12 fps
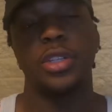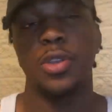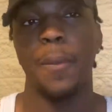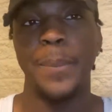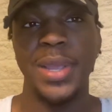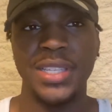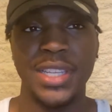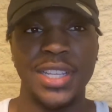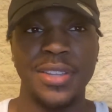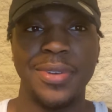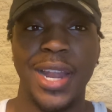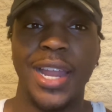basically
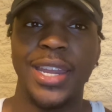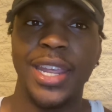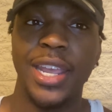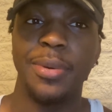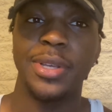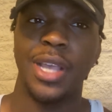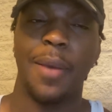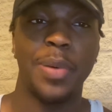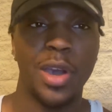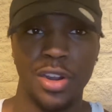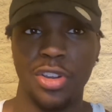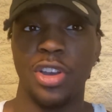what I did was I
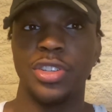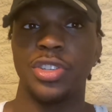parked across the